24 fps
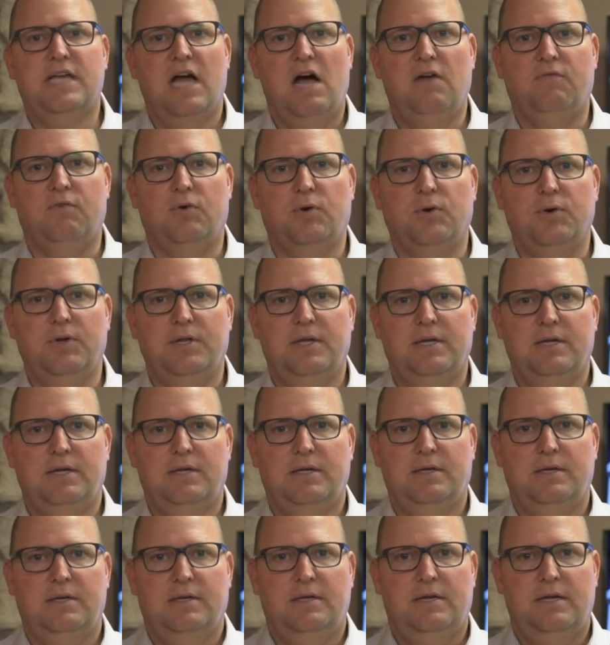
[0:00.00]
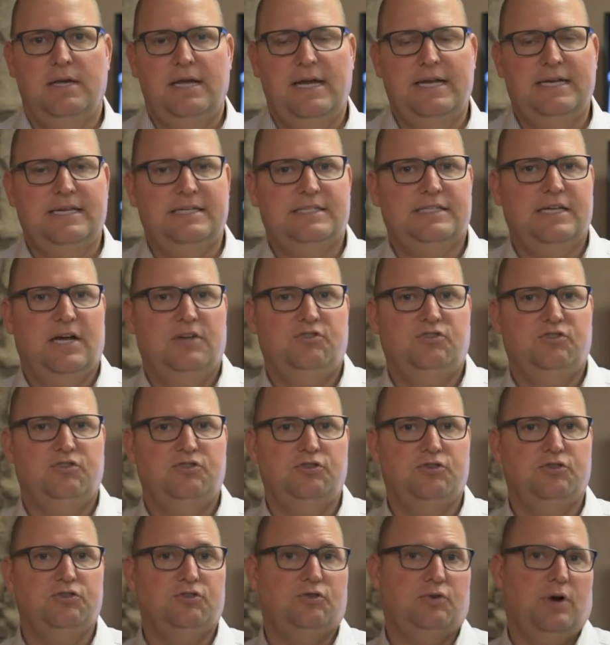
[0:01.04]
covered and it
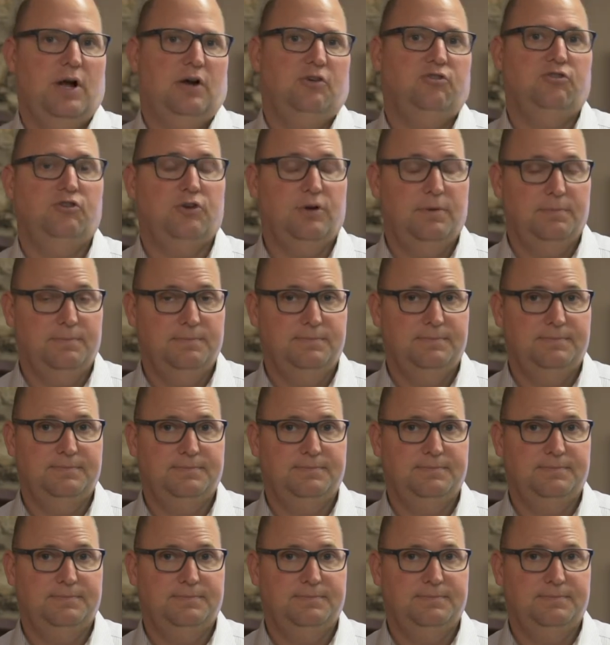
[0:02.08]
touches your structure.